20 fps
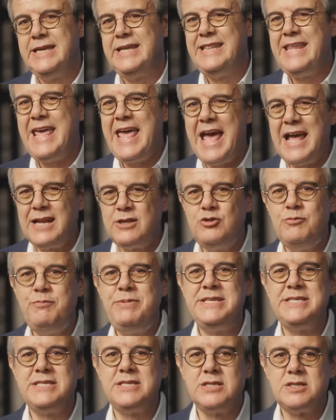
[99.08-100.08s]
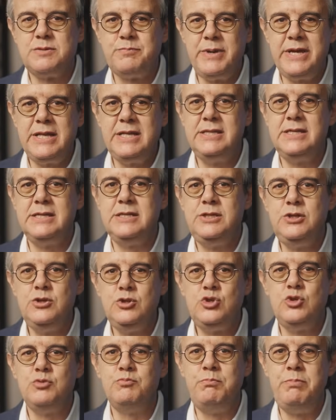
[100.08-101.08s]
They had to be suspended due
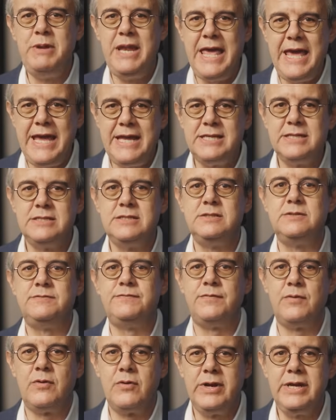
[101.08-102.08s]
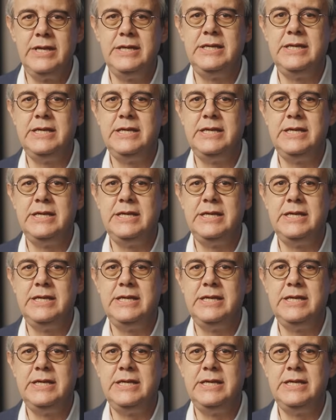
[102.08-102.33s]
to blatant foreign